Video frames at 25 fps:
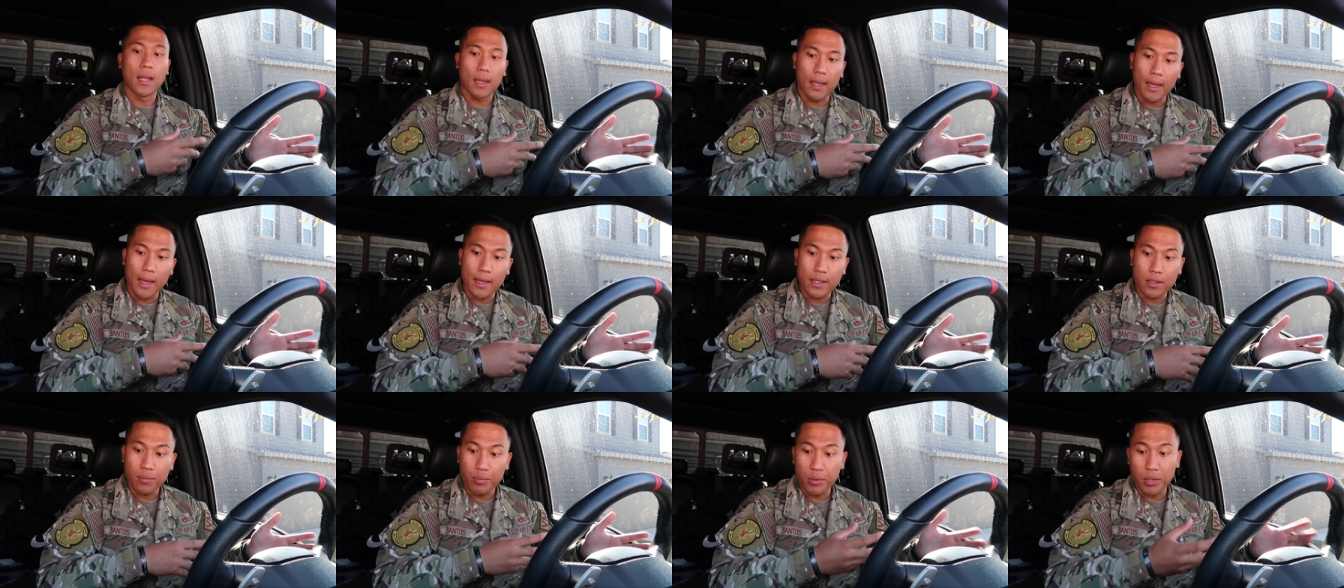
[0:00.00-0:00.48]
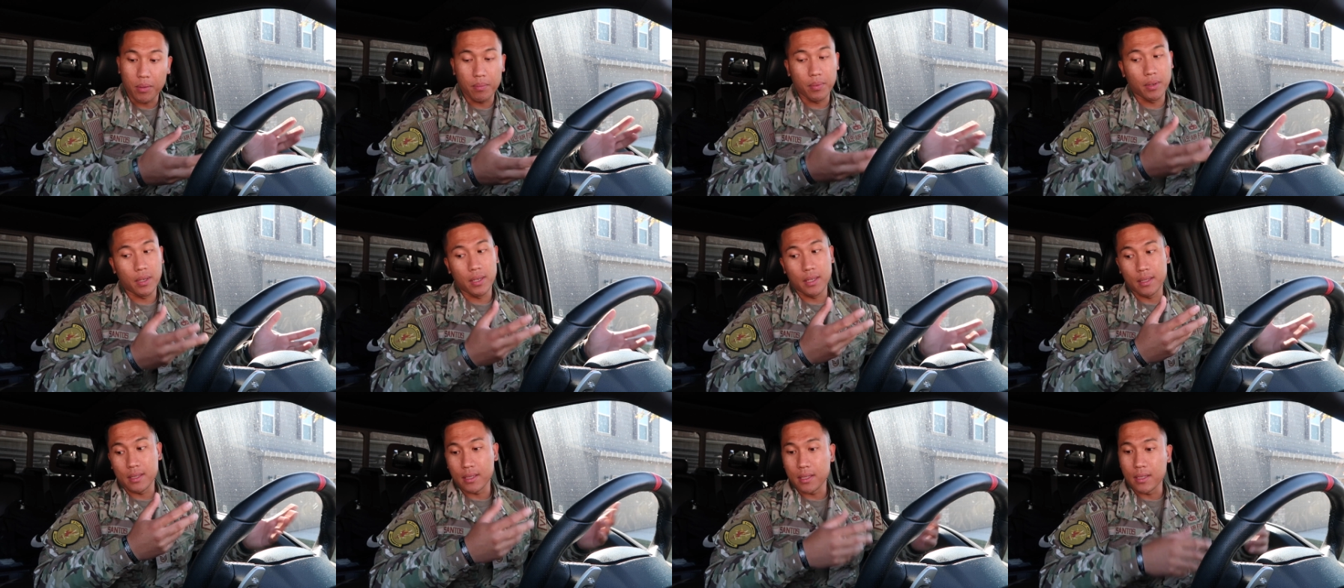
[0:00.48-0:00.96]
last week,
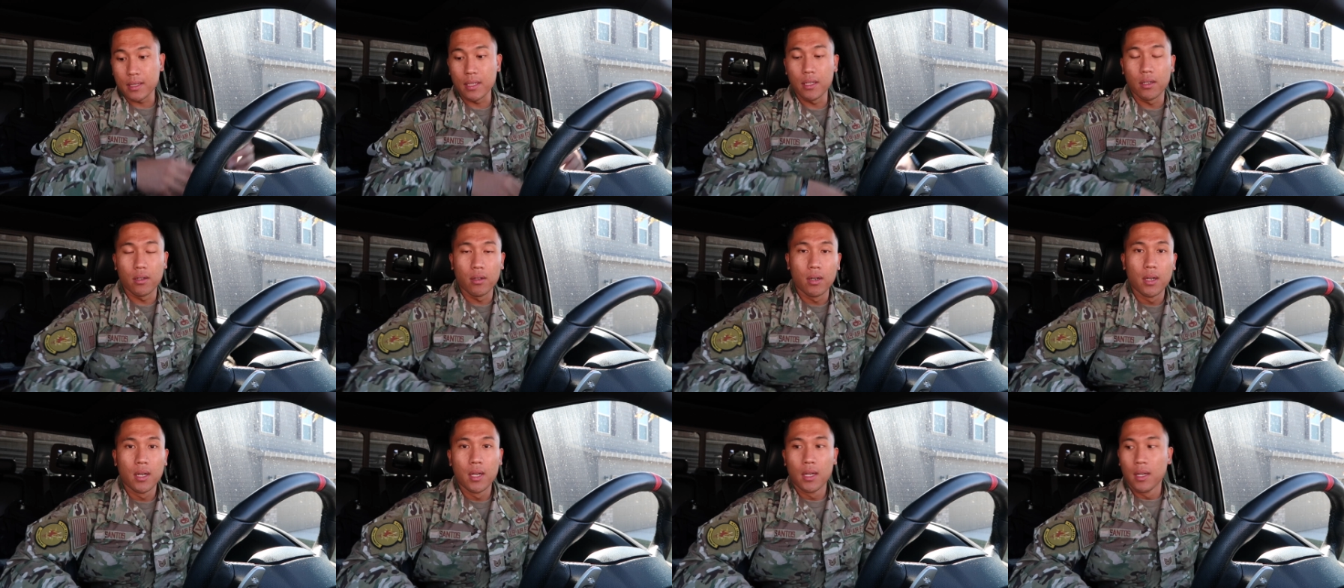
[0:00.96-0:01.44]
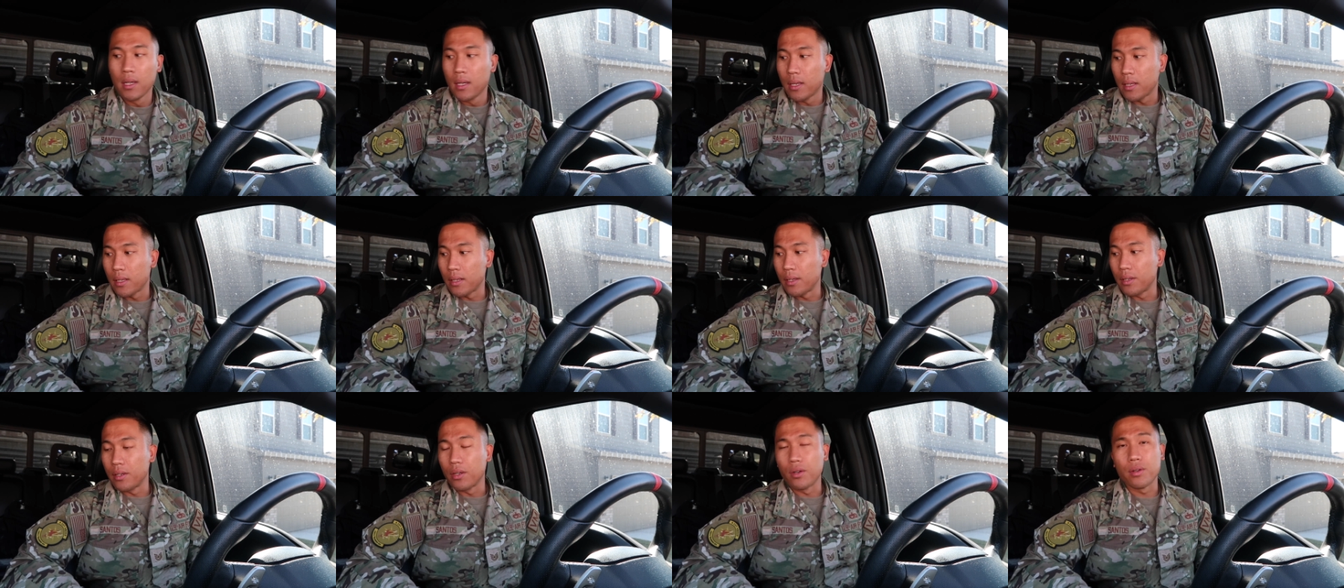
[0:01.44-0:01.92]
but it's still,
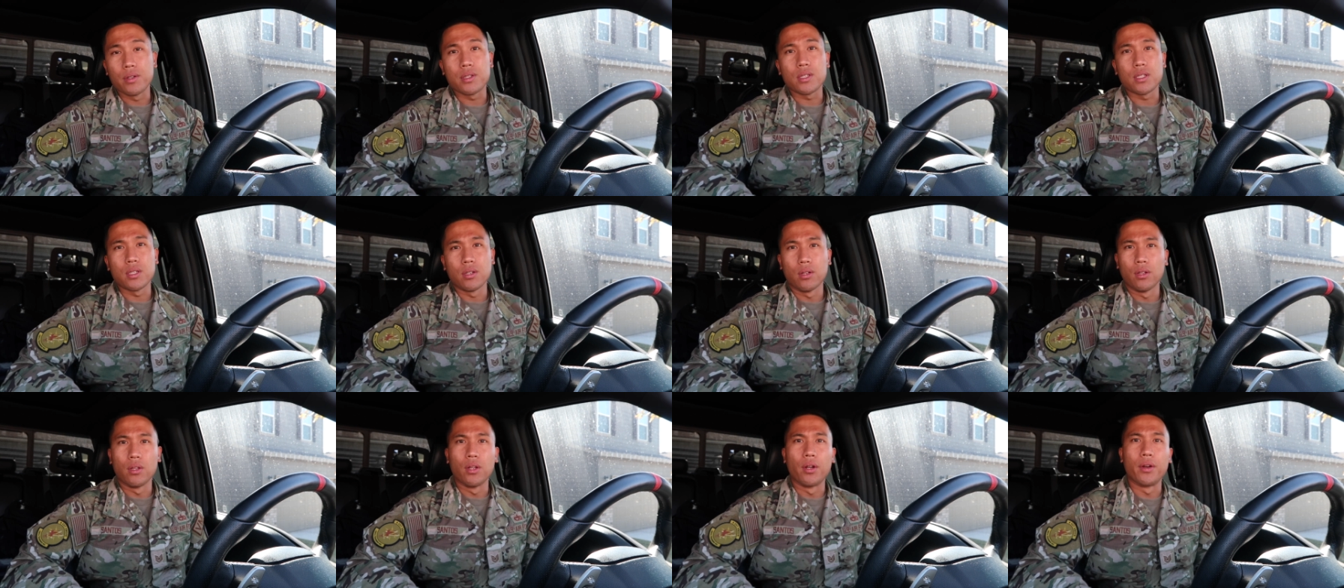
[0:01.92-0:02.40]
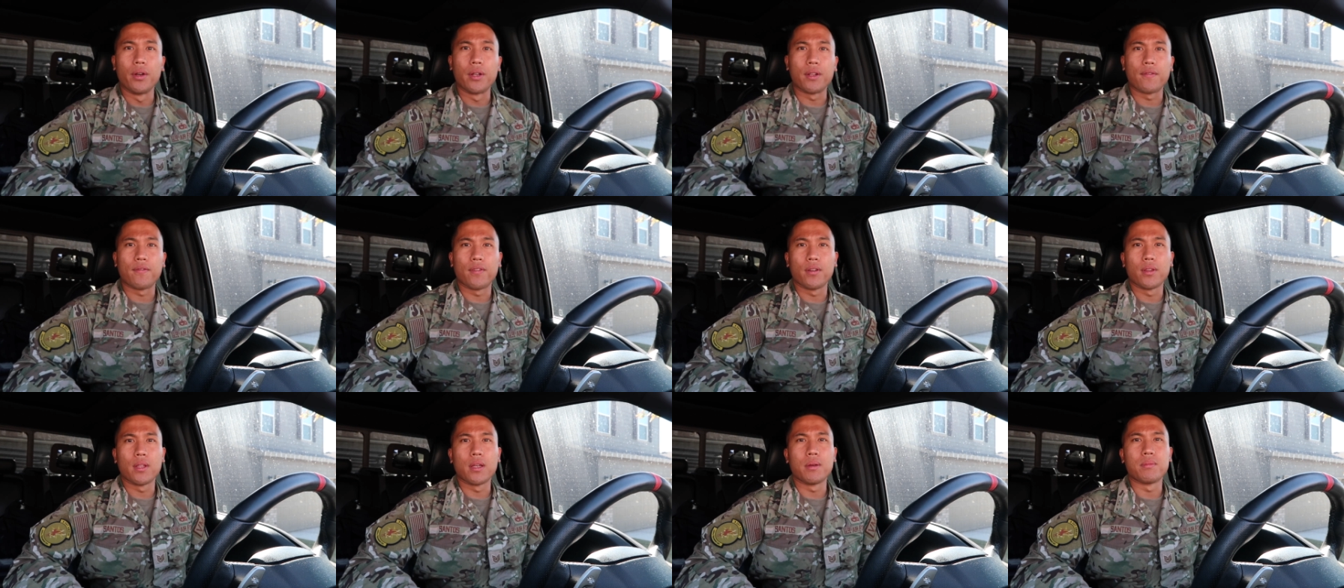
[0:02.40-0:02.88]
you know, it's still
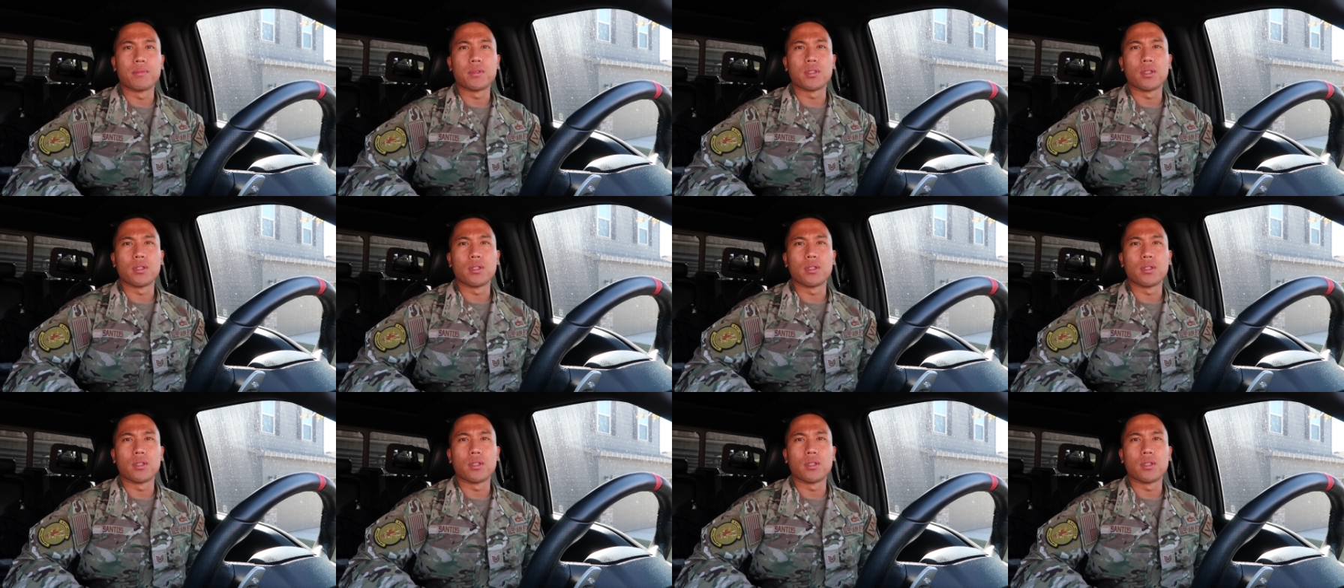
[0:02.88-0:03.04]
learning for them.